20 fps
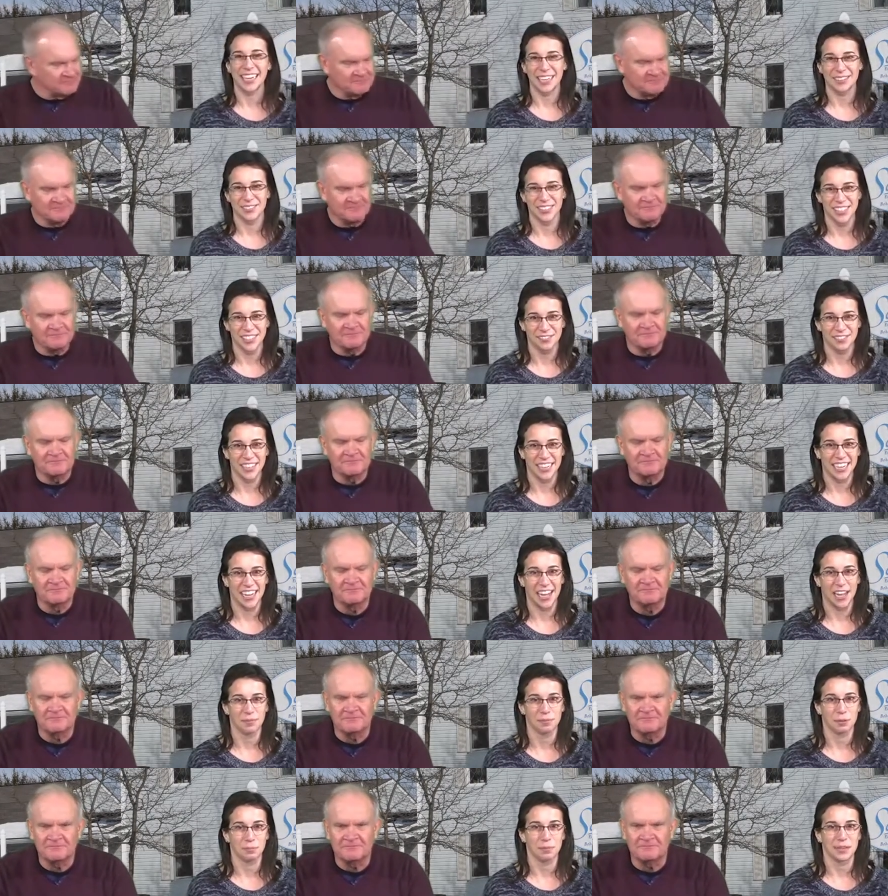Speaker 1: name is Davida.
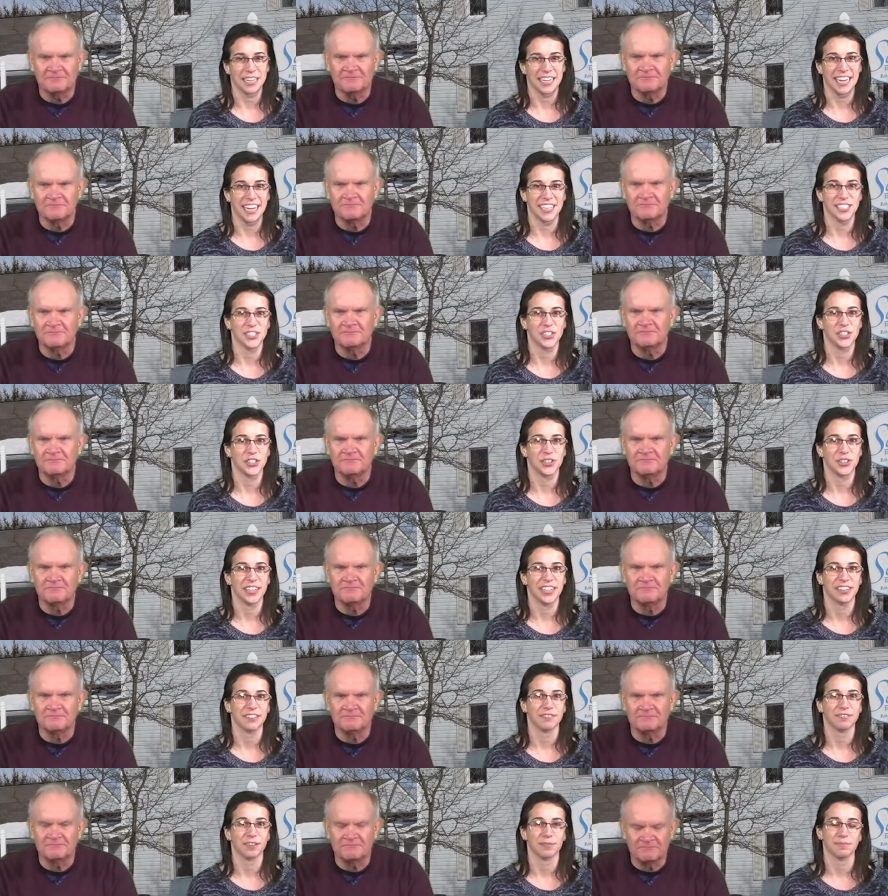I'm a PA
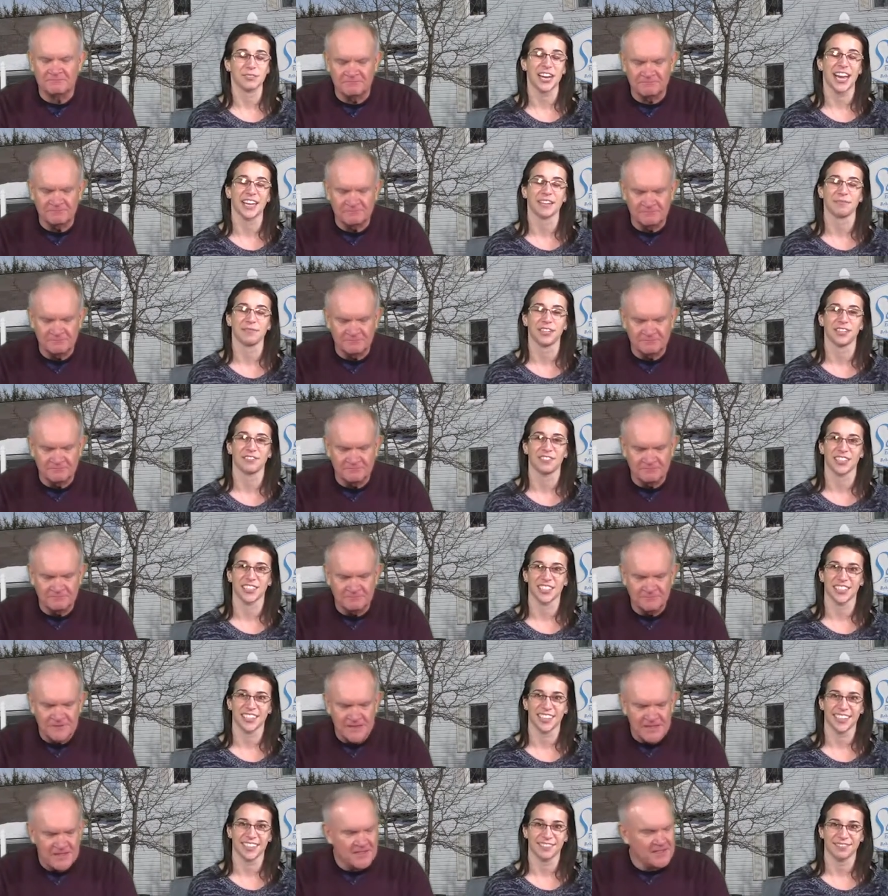student from Chatham
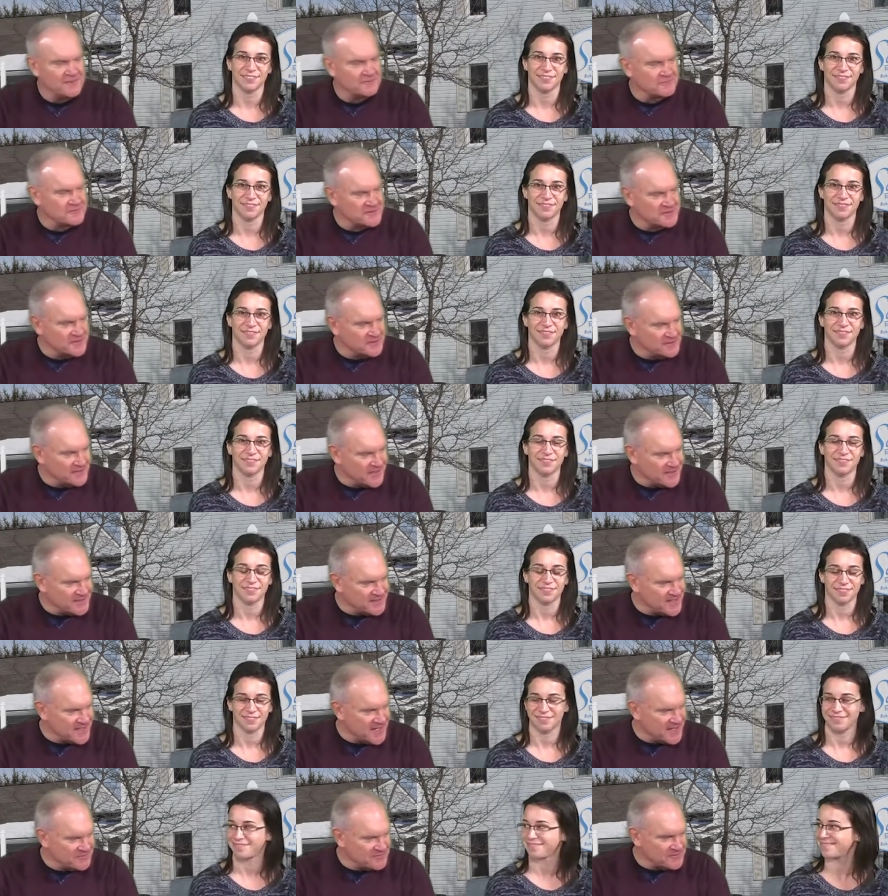University.
Speaker 2: We're so
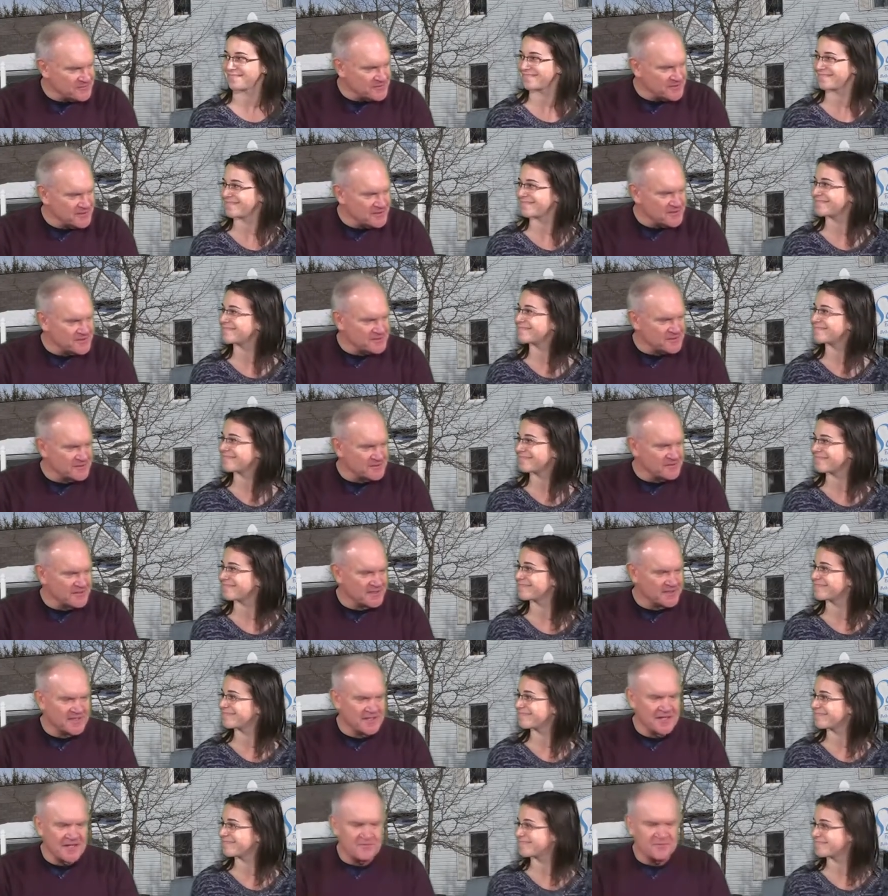glad to have you today. So
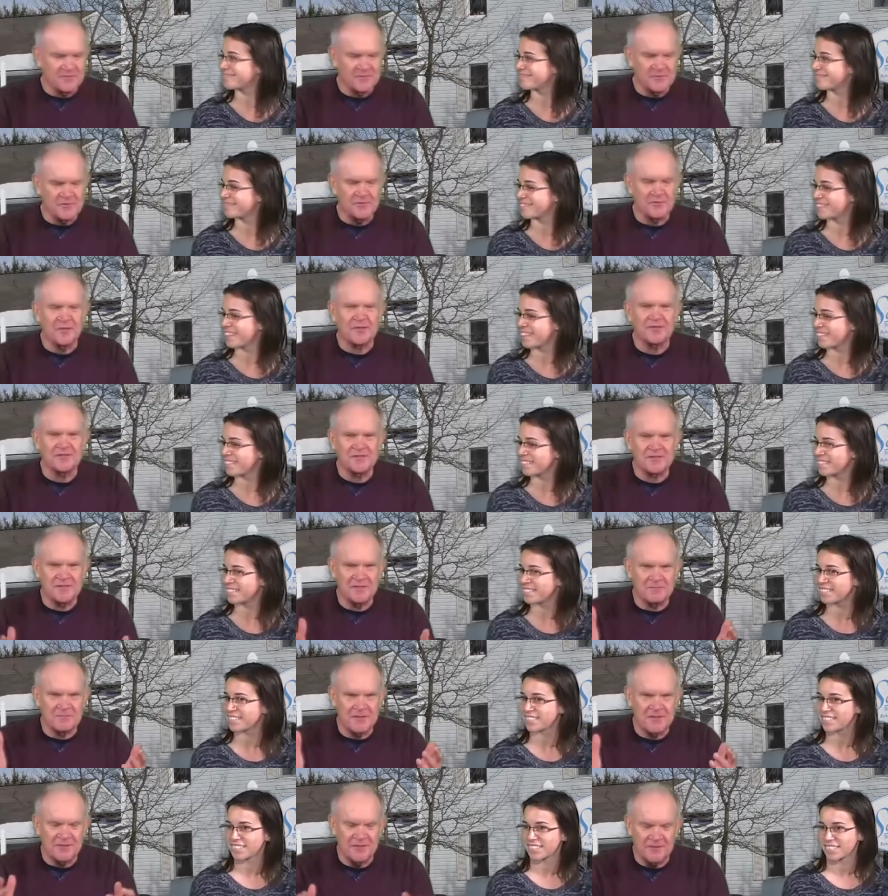glad to have you join us
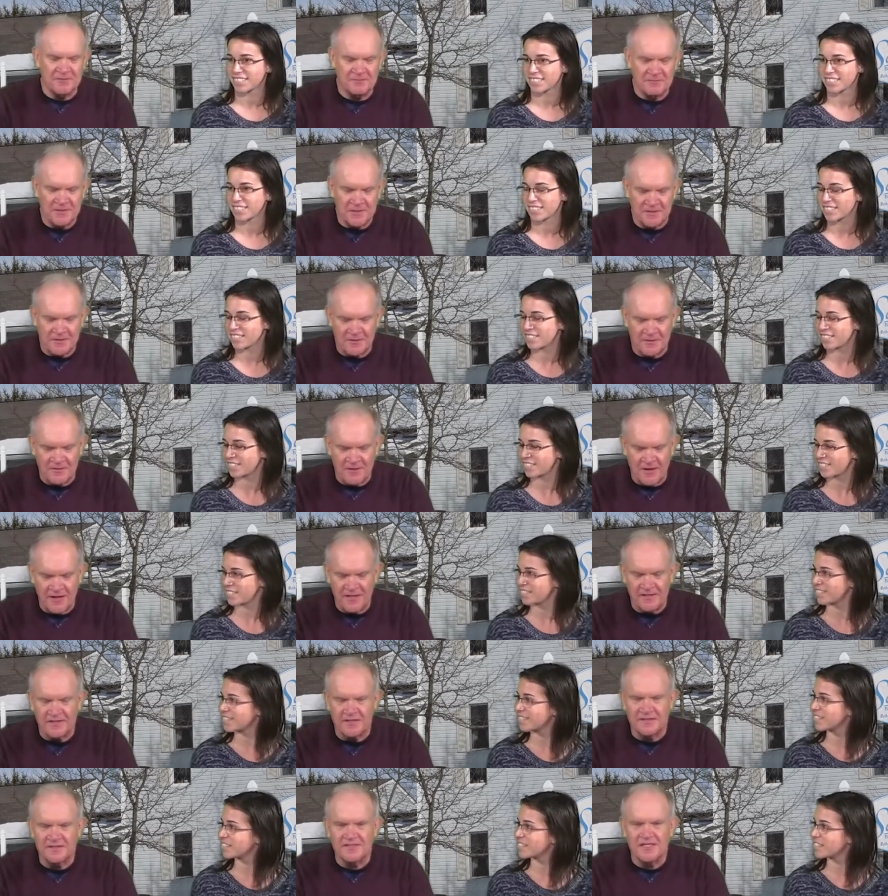and meet our meet our
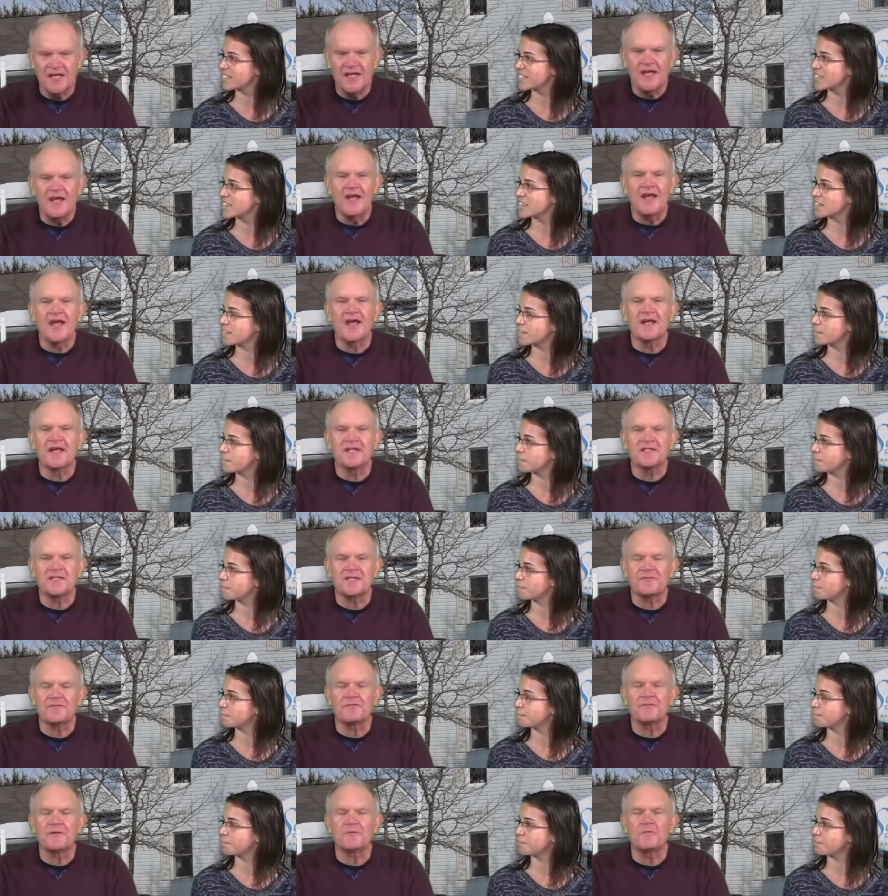audience. And as
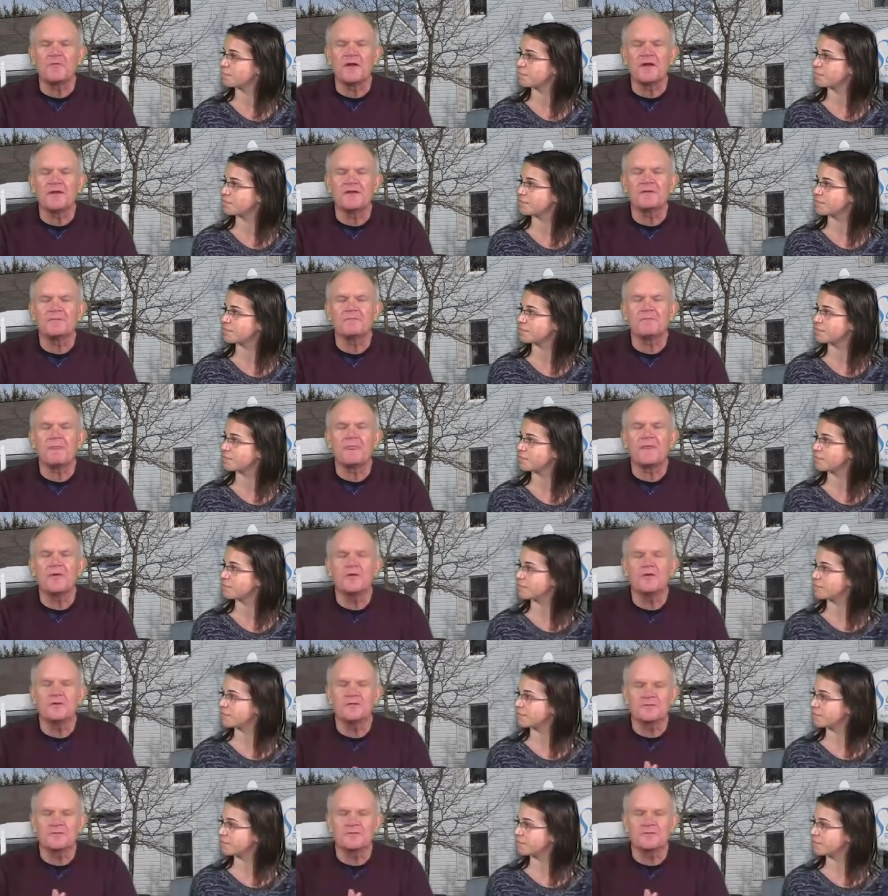everyone who